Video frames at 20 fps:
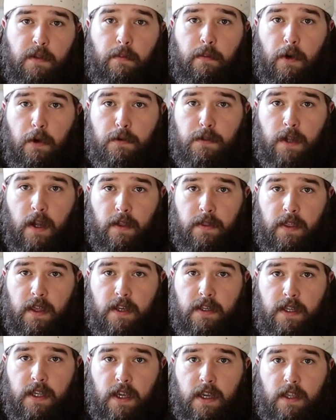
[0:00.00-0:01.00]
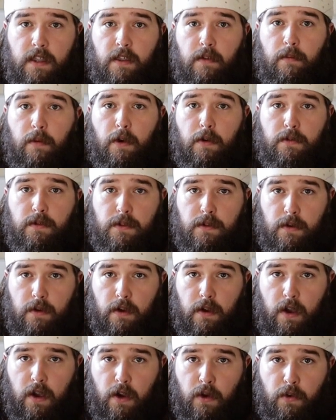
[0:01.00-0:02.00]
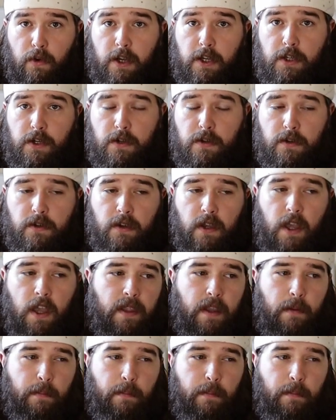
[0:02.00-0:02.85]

the most authentic, the most original.